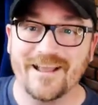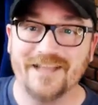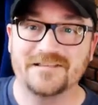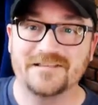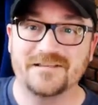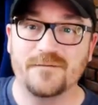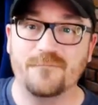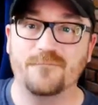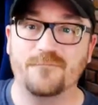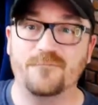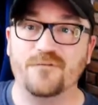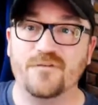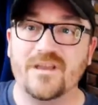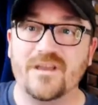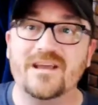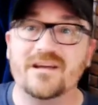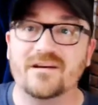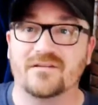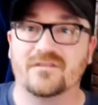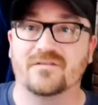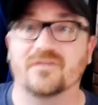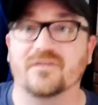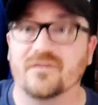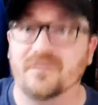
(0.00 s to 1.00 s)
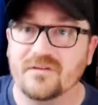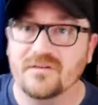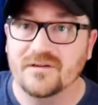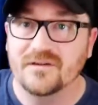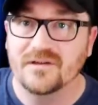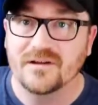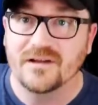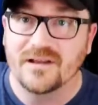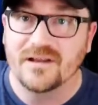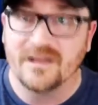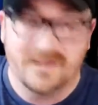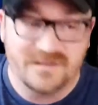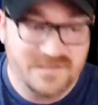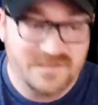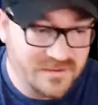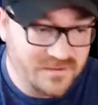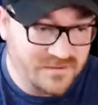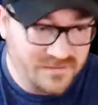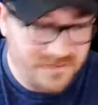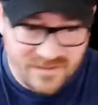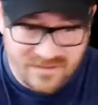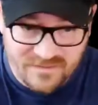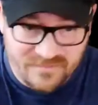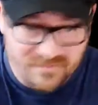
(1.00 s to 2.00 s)
it's a vehicle to
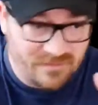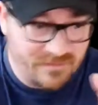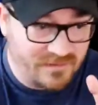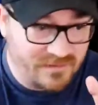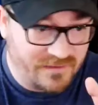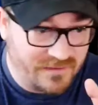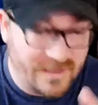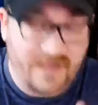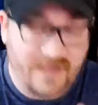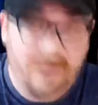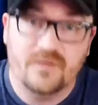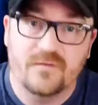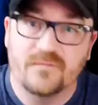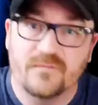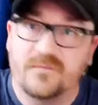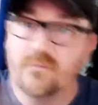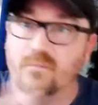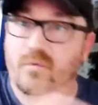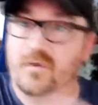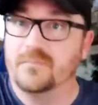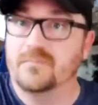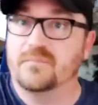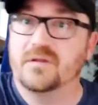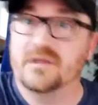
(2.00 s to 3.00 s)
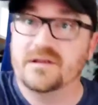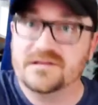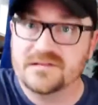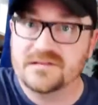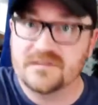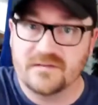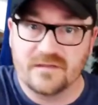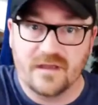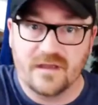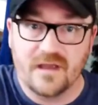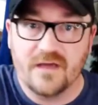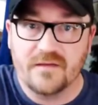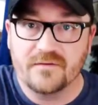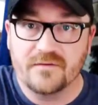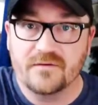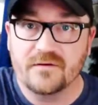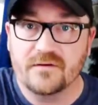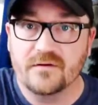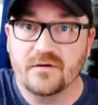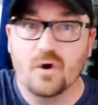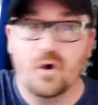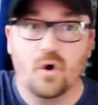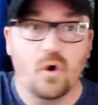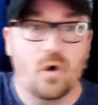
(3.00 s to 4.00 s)
either get you from one place to the
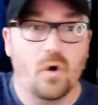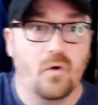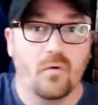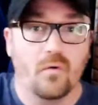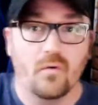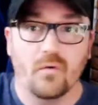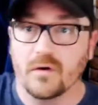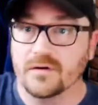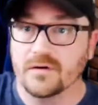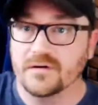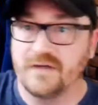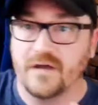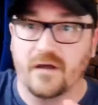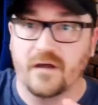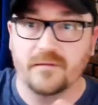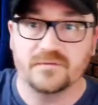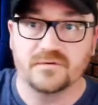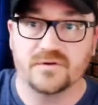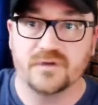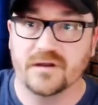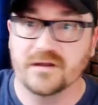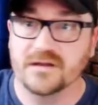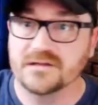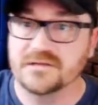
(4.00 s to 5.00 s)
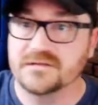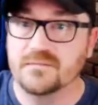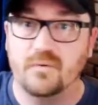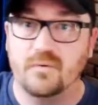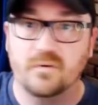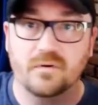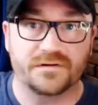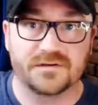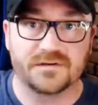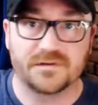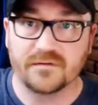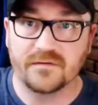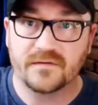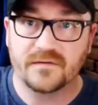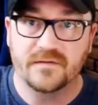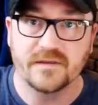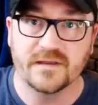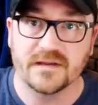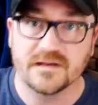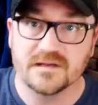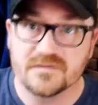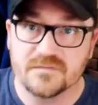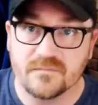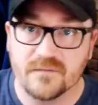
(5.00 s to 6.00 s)
other or to help transport certain
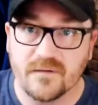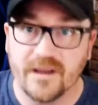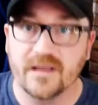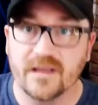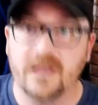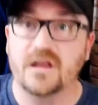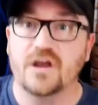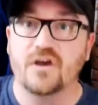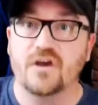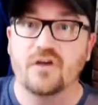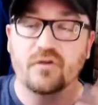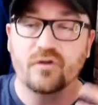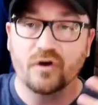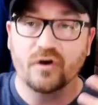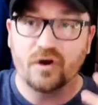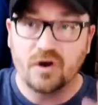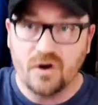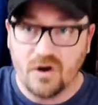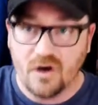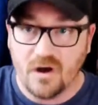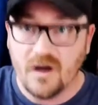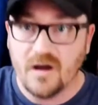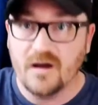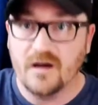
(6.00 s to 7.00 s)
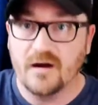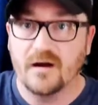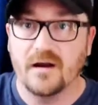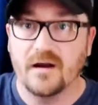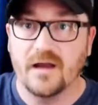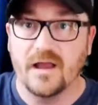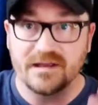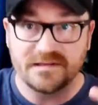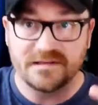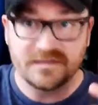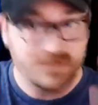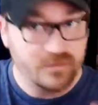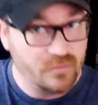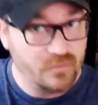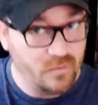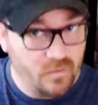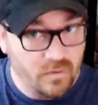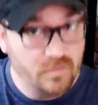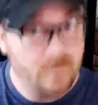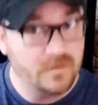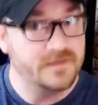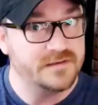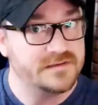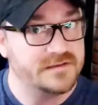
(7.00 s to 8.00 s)
things, right? The car, as
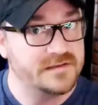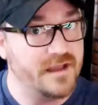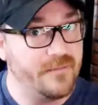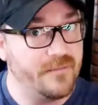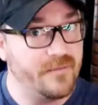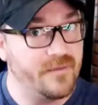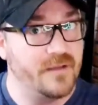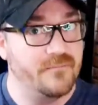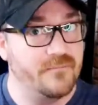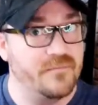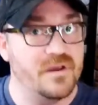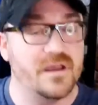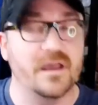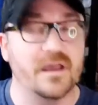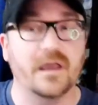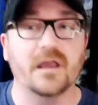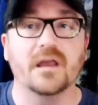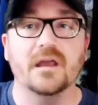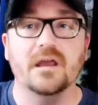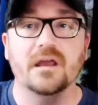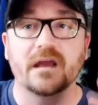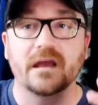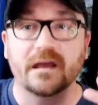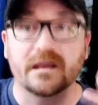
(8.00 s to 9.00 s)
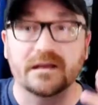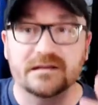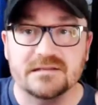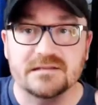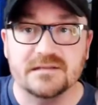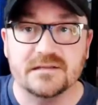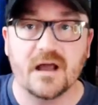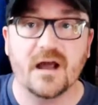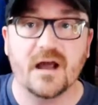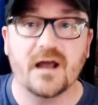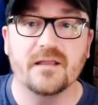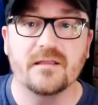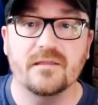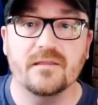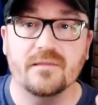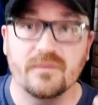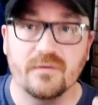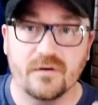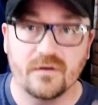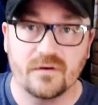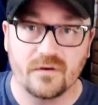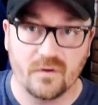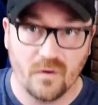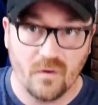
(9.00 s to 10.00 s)
cool as that might be, is not
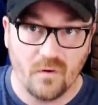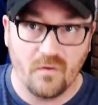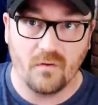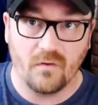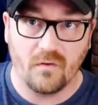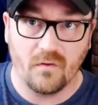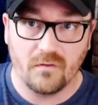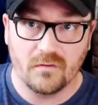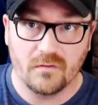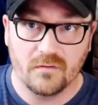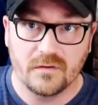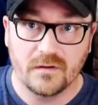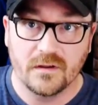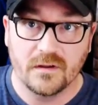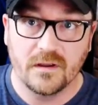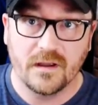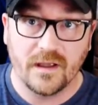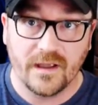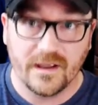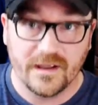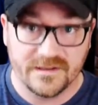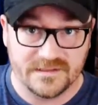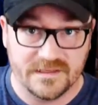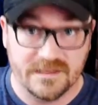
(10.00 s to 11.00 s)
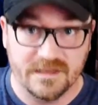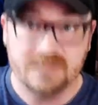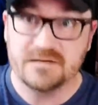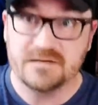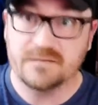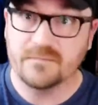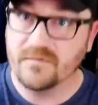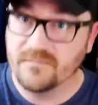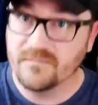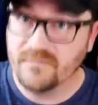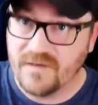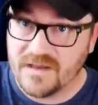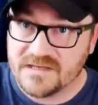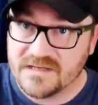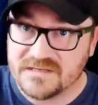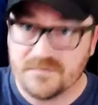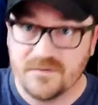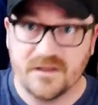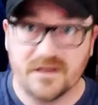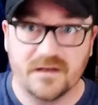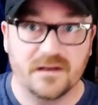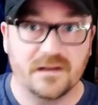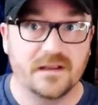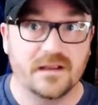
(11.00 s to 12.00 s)
the goal. It takes some
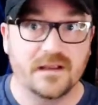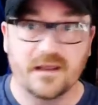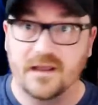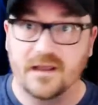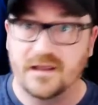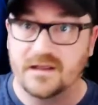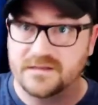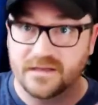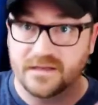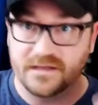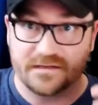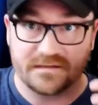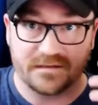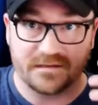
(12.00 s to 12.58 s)
investment, it takes